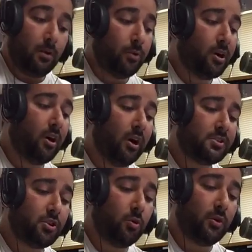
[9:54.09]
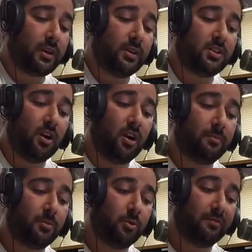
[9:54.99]
We are also working to
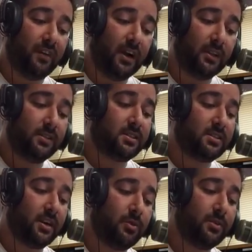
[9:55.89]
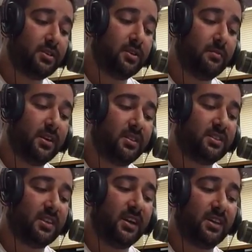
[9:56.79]
uproot violence, terrorism, and
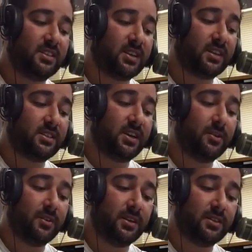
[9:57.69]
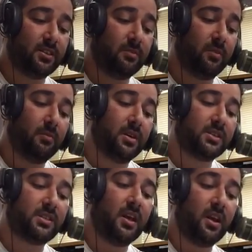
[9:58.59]
inciting sectarianism
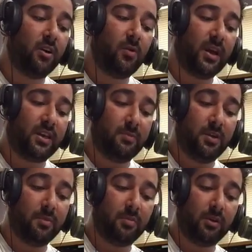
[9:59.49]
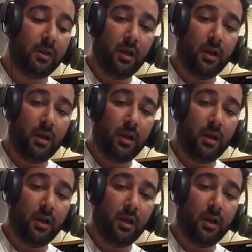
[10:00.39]
amongst Iraqi people.